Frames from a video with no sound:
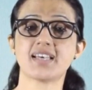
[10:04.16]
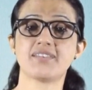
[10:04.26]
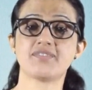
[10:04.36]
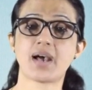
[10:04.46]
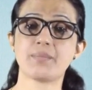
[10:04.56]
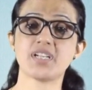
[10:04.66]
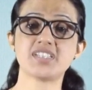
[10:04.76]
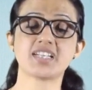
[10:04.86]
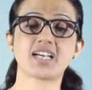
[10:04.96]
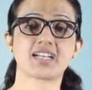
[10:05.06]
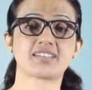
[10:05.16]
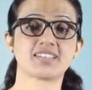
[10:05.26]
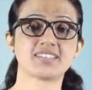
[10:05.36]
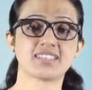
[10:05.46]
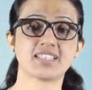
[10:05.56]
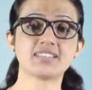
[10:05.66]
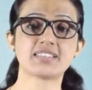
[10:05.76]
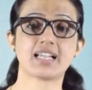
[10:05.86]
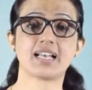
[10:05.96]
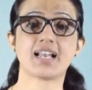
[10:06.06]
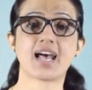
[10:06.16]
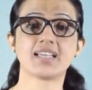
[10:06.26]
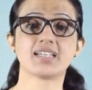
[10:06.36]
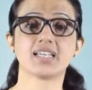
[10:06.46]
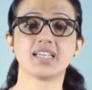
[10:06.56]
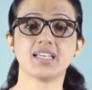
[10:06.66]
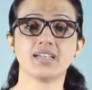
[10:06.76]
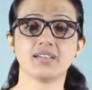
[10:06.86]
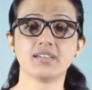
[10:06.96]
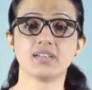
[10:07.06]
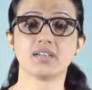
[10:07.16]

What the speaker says: environmental characteristics like air,